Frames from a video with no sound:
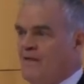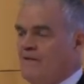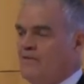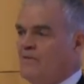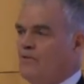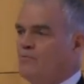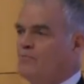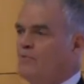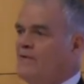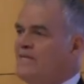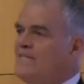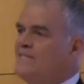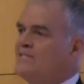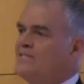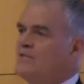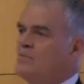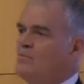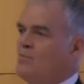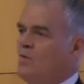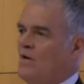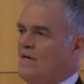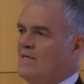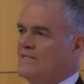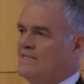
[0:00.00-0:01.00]
The
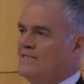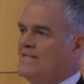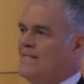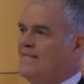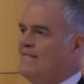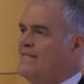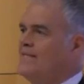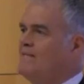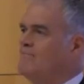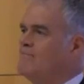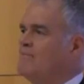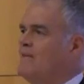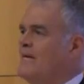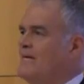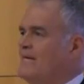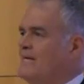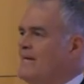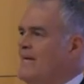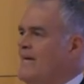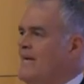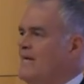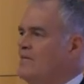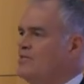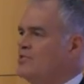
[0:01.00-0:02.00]
reason was they didn't make
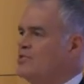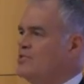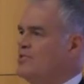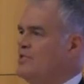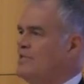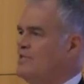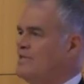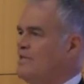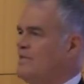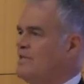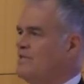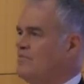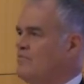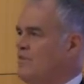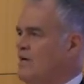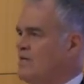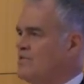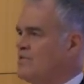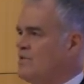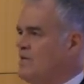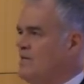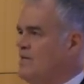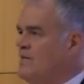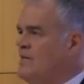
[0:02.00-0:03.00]
can sheet in
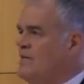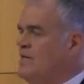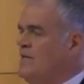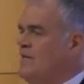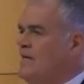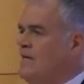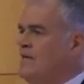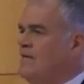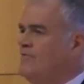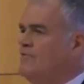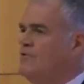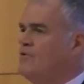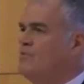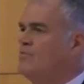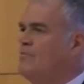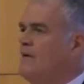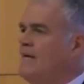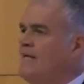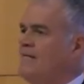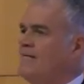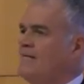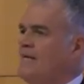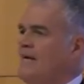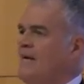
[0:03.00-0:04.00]
Russia, and if you
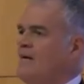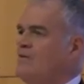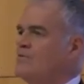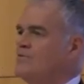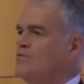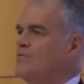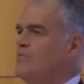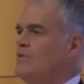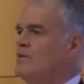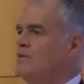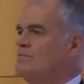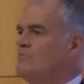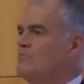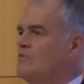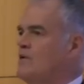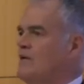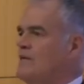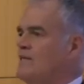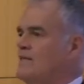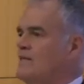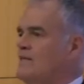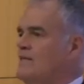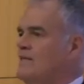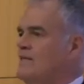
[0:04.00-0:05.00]
made it elsewhere and
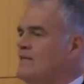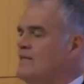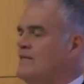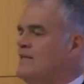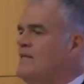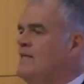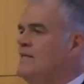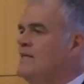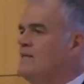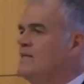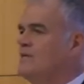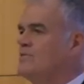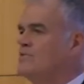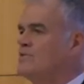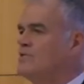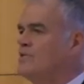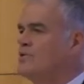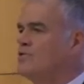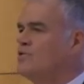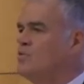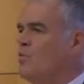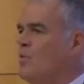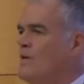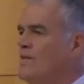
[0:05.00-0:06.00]
brought it in, there was
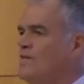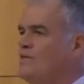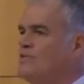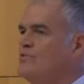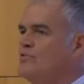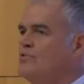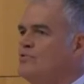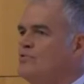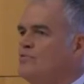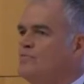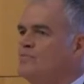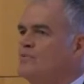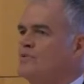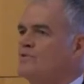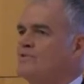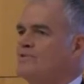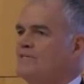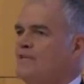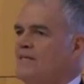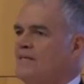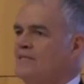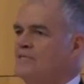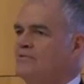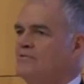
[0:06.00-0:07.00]
a
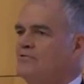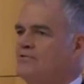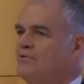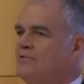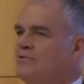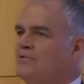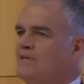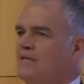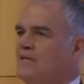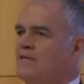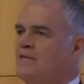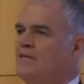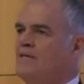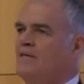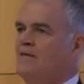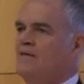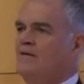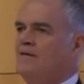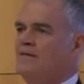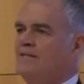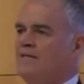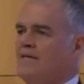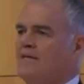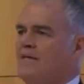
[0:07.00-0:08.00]
22% duty
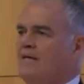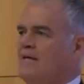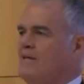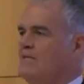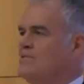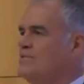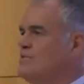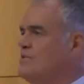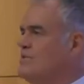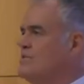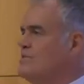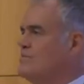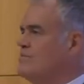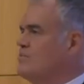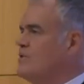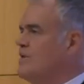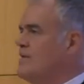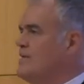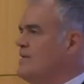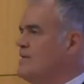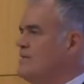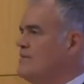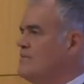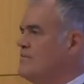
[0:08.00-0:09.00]
on the can sheet to
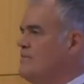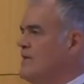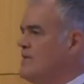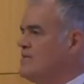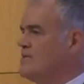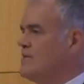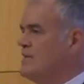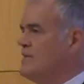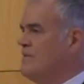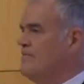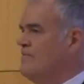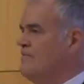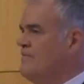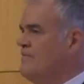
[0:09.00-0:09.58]
bring it into Russia.